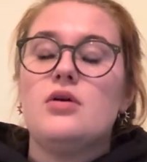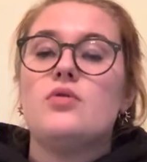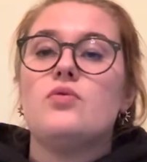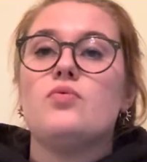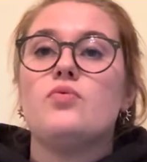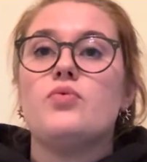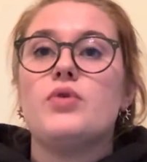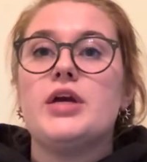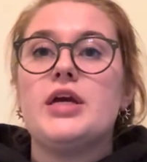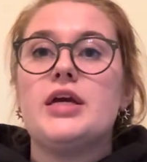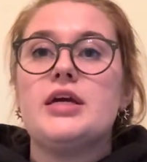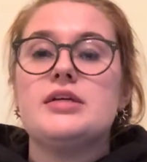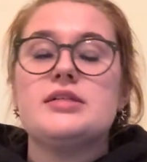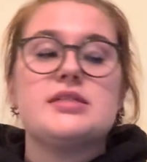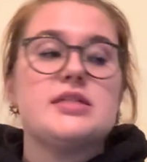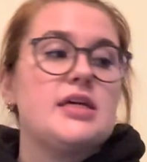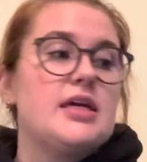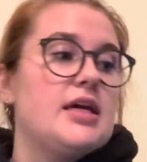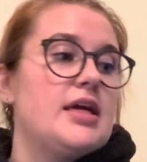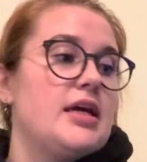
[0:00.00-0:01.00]
we
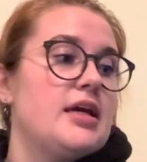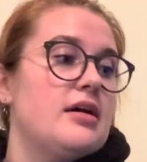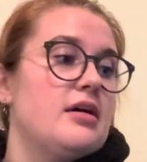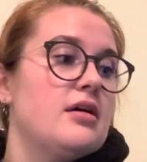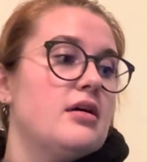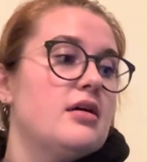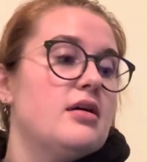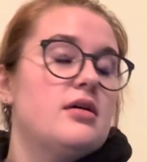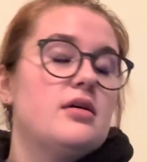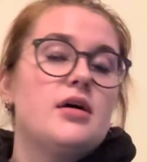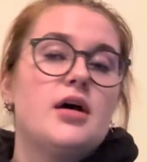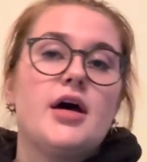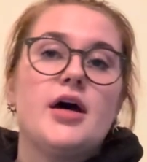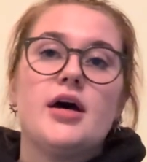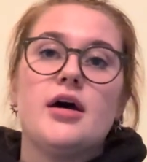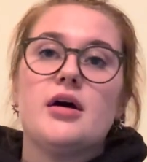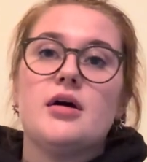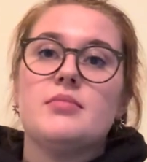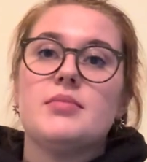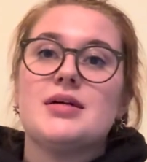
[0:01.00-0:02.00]
see
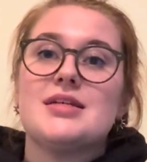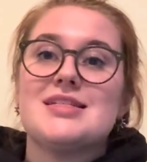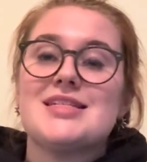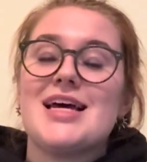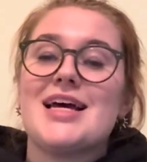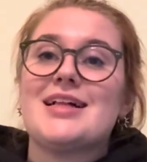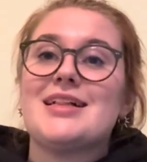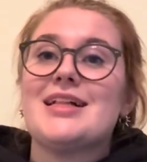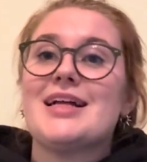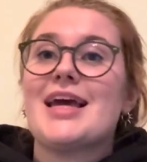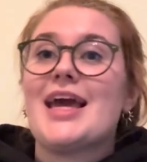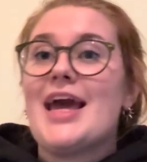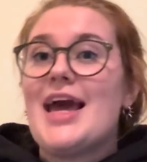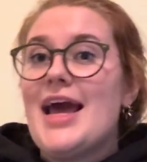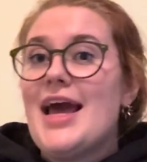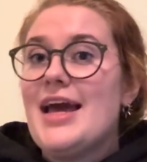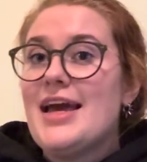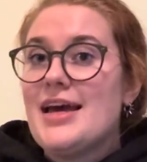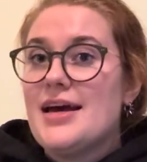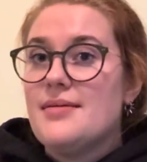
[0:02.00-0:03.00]
cyclic
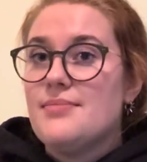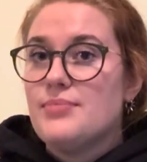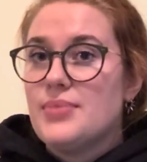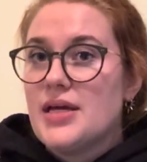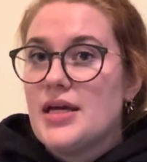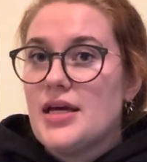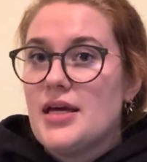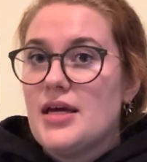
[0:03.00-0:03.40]
AMP